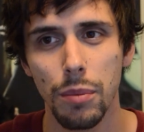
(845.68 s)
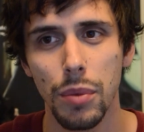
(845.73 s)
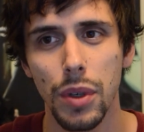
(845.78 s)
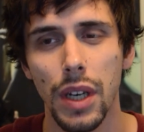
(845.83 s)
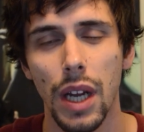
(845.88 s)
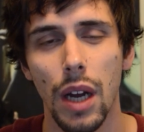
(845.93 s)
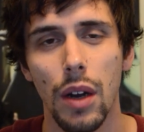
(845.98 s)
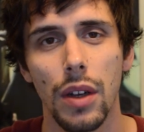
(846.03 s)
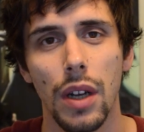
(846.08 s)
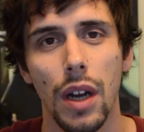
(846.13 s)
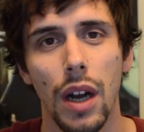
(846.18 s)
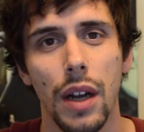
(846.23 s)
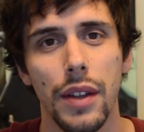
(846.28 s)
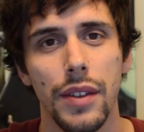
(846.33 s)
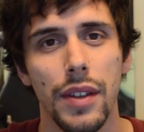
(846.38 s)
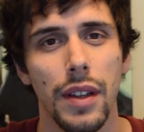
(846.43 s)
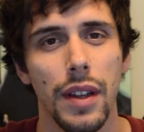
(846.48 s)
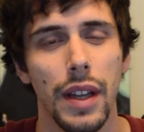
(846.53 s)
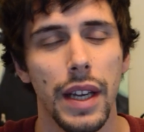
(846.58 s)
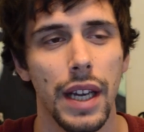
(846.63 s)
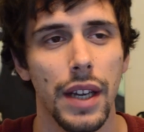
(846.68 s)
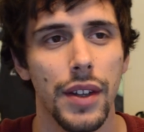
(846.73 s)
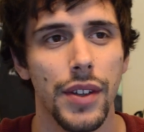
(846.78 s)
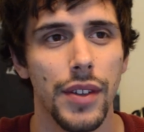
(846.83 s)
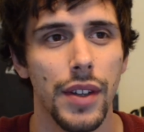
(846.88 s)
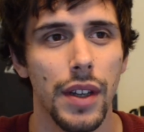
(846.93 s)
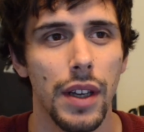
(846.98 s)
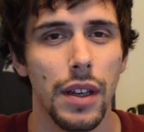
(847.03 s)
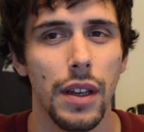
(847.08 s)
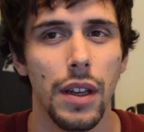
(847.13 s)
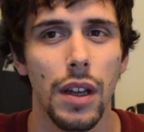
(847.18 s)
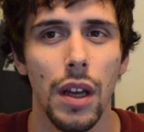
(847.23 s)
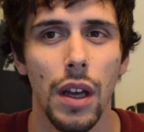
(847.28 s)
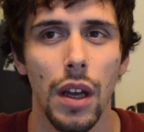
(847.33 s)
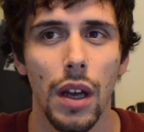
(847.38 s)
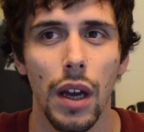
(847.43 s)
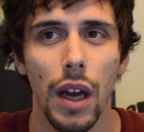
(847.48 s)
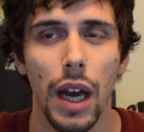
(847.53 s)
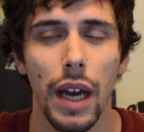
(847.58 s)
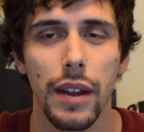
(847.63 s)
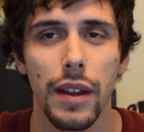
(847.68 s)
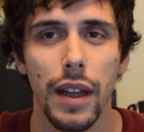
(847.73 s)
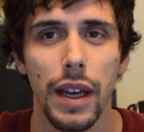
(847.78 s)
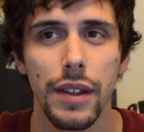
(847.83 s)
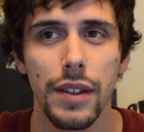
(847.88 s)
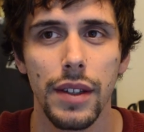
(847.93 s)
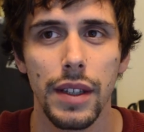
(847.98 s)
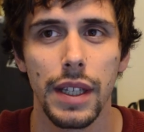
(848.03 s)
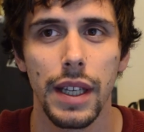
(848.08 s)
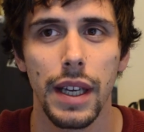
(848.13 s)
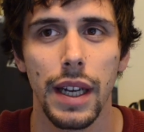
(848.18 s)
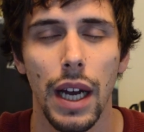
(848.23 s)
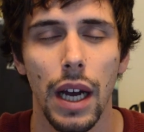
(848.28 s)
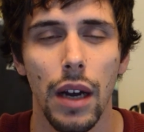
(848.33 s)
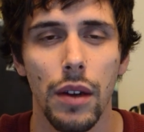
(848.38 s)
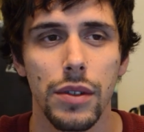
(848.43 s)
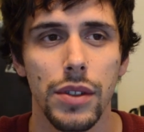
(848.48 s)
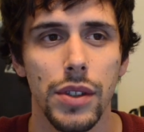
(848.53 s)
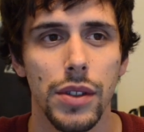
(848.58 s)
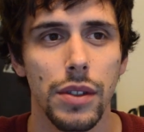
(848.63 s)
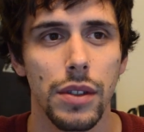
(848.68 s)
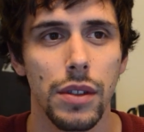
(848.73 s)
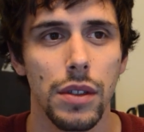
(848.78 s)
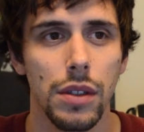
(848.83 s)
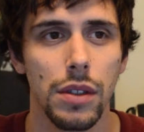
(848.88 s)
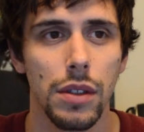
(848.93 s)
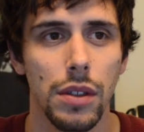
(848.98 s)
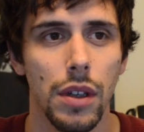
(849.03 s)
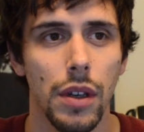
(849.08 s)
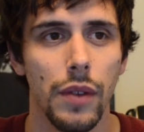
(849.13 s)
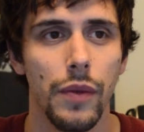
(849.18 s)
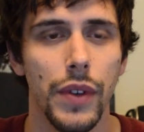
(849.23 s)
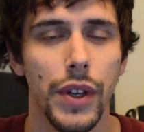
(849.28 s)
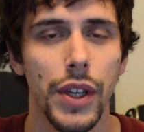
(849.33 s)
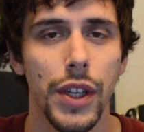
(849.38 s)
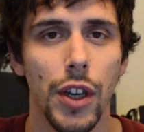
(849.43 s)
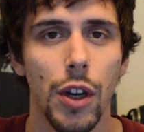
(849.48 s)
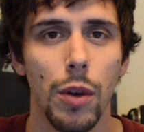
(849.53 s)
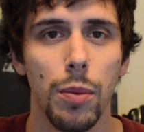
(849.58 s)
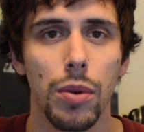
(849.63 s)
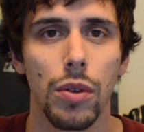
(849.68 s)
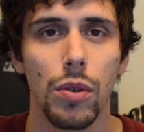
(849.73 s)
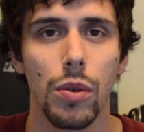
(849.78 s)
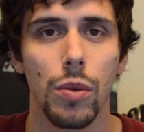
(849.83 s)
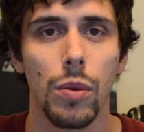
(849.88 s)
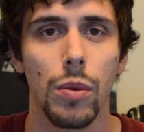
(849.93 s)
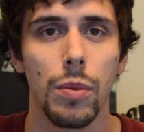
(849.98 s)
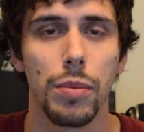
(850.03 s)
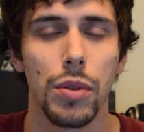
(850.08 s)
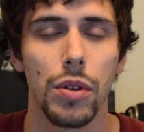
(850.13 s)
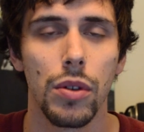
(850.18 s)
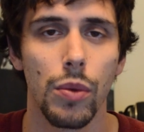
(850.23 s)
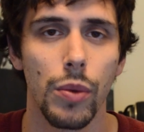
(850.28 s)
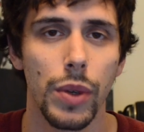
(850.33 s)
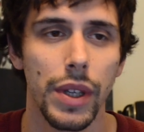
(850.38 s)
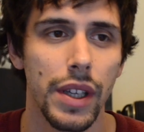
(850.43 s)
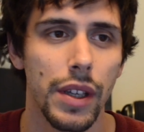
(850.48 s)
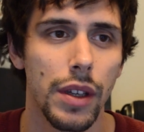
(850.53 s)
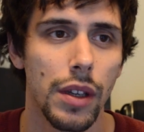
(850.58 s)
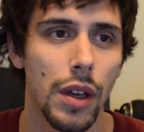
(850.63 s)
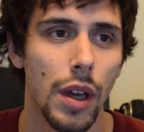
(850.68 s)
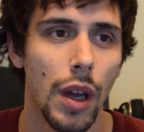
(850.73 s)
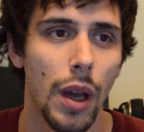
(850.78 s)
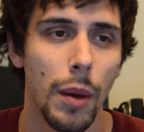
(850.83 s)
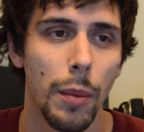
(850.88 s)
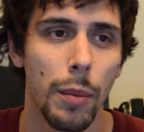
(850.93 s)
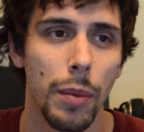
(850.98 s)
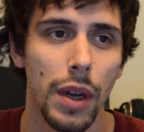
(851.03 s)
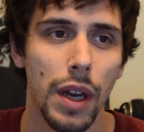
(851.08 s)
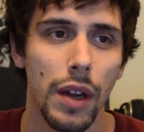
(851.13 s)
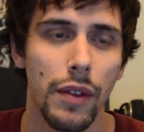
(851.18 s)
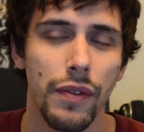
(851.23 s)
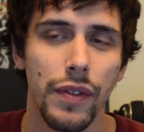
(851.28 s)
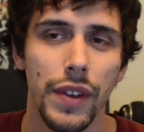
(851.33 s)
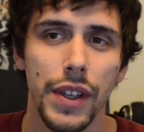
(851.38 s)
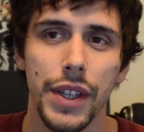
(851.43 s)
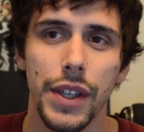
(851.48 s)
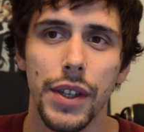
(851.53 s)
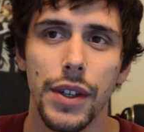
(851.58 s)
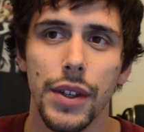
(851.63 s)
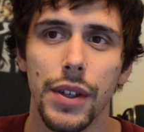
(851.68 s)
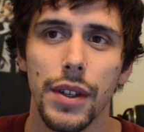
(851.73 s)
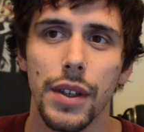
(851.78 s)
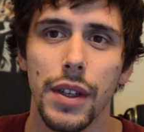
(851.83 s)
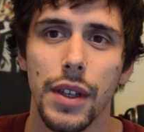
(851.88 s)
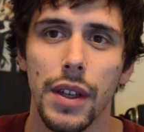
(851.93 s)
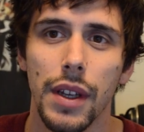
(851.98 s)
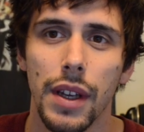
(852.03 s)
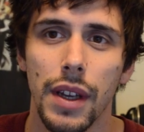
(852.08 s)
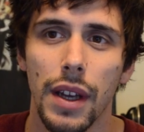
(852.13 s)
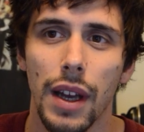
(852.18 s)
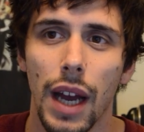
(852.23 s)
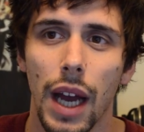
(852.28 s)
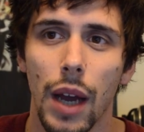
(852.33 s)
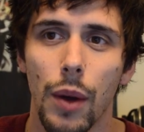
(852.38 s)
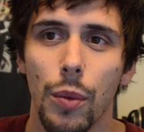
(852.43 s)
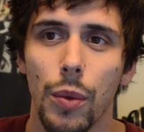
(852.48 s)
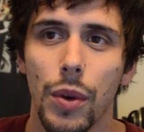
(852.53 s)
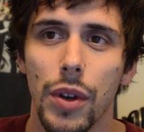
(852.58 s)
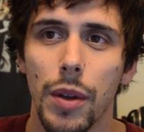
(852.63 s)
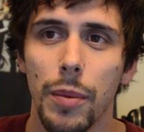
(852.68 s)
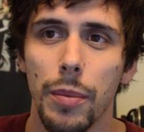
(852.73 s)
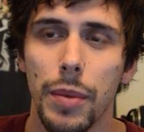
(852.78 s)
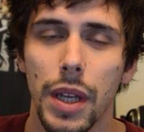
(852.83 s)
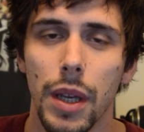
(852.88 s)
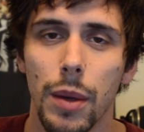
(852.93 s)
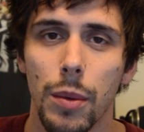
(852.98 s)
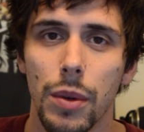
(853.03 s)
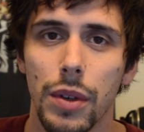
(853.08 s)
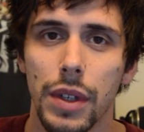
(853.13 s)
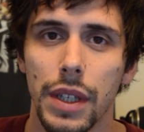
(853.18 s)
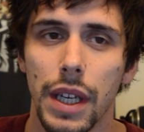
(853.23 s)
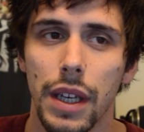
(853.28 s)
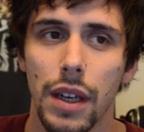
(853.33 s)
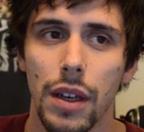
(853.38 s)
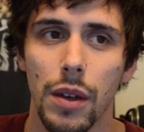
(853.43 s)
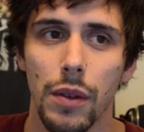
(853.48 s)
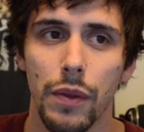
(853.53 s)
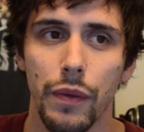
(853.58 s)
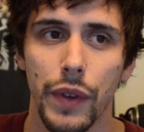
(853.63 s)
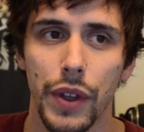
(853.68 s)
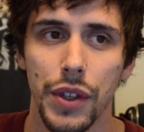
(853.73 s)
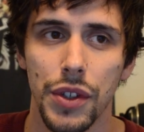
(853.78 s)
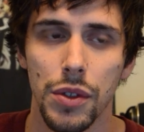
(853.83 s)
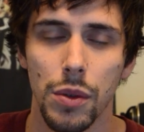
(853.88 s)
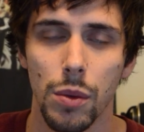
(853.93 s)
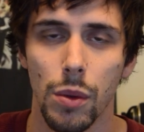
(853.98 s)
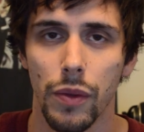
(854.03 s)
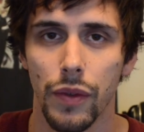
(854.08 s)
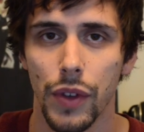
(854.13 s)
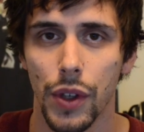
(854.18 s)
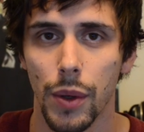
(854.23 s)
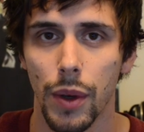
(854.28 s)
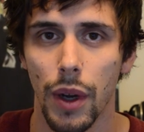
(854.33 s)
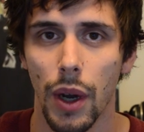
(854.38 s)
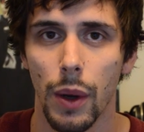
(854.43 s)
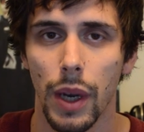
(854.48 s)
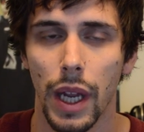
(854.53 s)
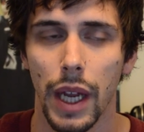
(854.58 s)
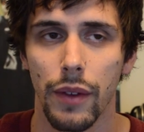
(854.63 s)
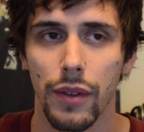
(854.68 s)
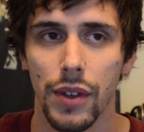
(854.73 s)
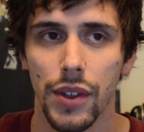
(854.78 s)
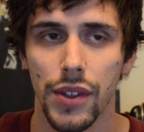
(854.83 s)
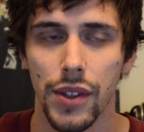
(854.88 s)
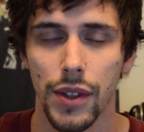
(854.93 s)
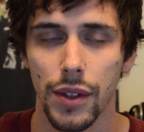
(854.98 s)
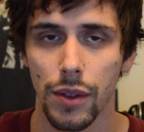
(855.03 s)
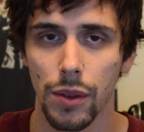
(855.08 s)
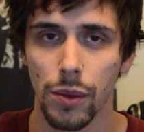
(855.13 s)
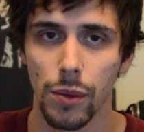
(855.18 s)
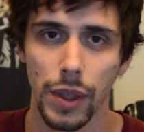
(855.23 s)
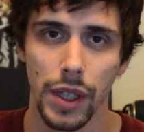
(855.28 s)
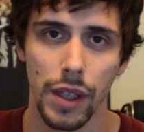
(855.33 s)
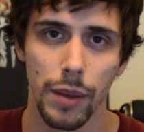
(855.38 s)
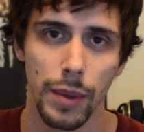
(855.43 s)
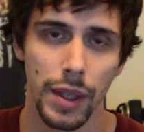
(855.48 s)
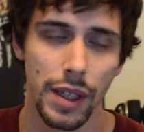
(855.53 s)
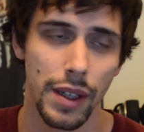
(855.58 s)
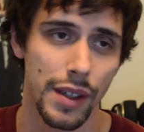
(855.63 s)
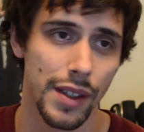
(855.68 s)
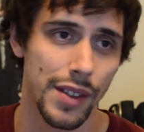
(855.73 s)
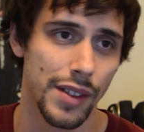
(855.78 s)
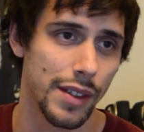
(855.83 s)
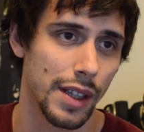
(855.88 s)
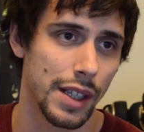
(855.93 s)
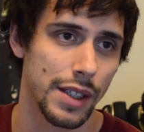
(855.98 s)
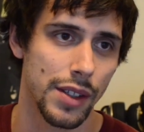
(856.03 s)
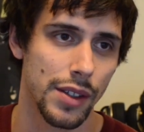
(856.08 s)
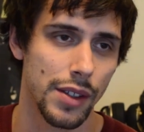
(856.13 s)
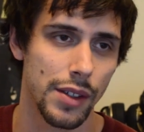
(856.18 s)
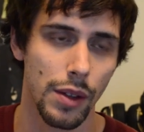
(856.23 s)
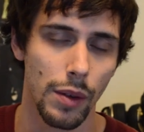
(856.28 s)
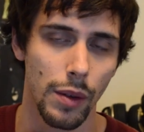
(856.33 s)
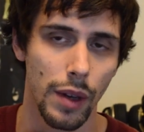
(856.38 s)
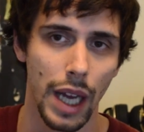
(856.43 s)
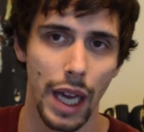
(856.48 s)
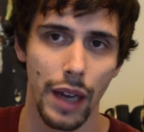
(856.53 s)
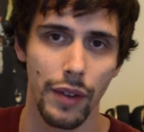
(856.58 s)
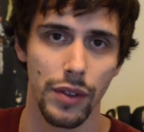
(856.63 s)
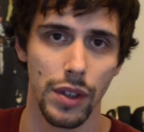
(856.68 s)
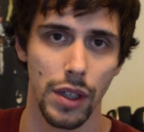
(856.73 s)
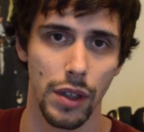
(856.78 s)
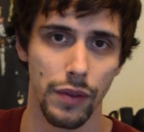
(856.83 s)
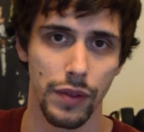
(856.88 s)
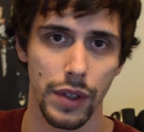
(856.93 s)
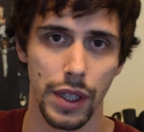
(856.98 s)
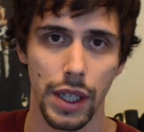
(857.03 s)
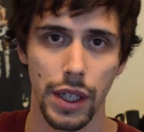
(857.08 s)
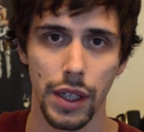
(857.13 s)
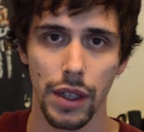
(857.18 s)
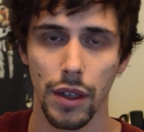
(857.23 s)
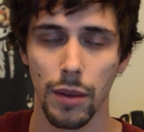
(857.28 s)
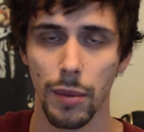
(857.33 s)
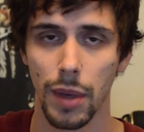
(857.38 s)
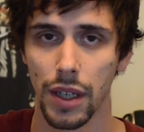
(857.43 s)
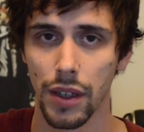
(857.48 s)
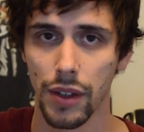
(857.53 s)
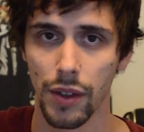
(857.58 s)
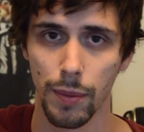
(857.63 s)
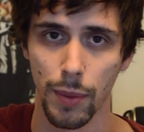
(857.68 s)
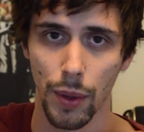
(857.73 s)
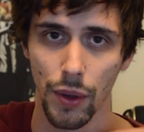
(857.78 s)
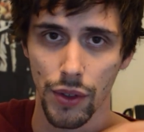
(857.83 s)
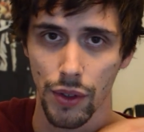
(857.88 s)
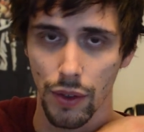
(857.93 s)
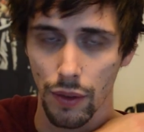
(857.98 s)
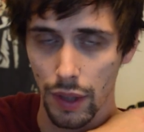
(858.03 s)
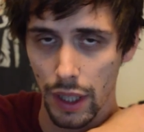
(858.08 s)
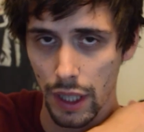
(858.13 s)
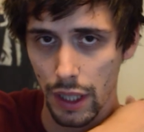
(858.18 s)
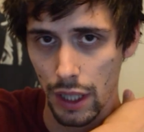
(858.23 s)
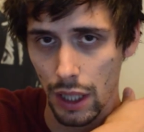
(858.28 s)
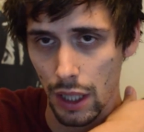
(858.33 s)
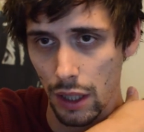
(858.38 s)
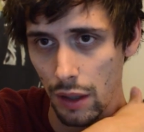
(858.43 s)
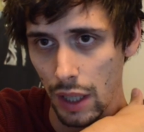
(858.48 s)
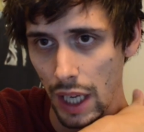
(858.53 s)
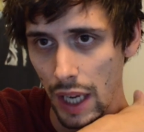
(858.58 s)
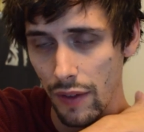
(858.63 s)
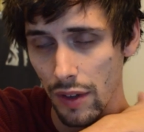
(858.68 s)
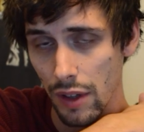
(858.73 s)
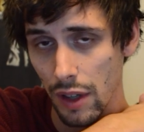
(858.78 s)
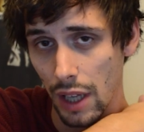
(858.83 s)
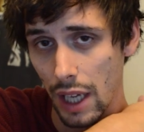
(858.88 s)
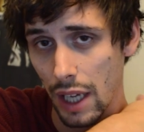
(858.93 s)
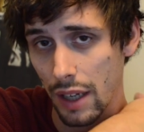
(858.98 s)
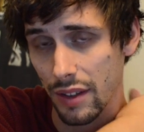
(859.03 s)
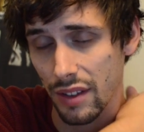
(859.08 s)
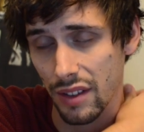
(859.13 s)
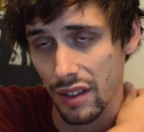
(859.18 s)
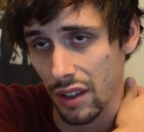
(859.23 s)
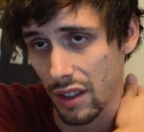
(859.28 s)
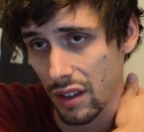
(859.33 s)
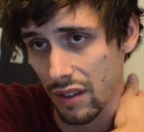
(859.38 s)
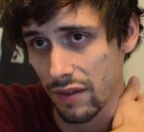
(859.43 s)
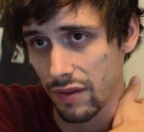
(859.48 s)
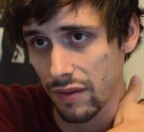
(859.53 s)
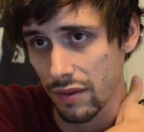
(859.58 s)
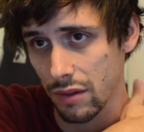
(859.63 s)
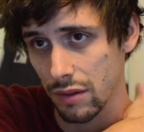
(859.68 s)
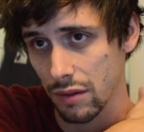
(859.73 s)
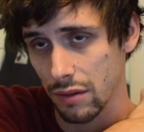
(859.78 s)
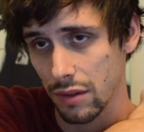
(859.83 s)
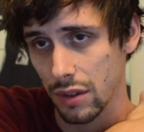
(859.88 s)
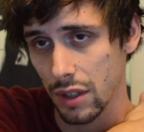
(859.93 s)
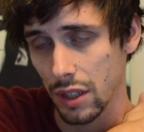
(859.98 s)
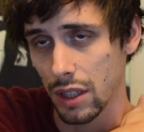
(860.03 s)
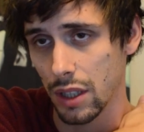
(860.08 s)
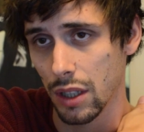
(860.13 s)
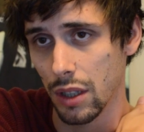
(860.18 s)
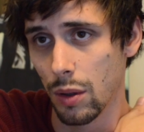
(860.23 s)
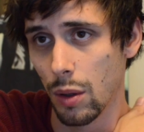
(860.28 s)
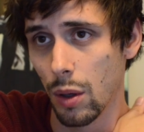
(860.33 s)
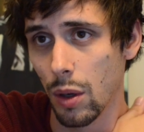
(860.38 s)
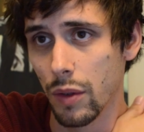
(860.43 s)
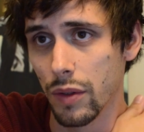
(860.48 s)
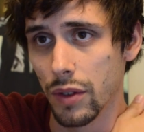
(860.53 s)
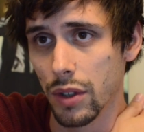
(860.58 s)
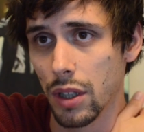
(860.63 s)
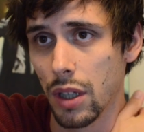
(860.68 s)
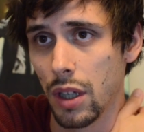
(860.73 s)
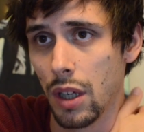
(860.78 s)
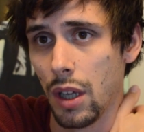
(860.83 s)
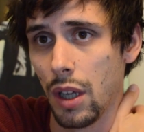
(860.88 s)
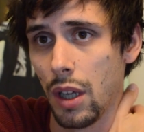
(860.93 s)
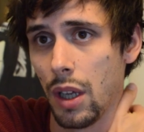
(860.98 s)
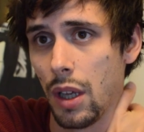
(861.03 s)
put out content. Like I said, I'd like to get out a video per, per week, but I figured I wouldn't be able to get an official review out every single week because I just don't have enough gear at my disposal right now. I have a lot of stuff to go over